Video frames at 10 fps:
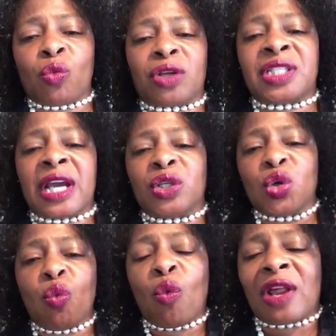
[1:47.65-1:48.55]
will tell
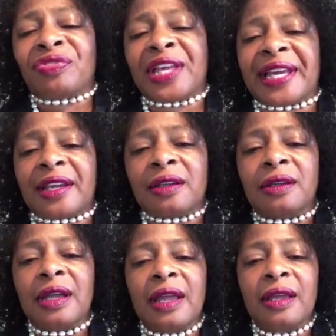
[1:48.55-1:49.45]
you one thing
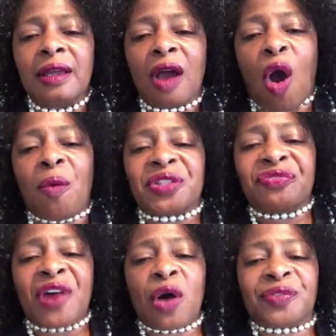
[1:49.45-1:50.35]
over the
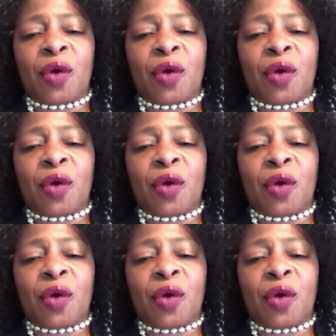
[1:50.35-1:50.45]
phone.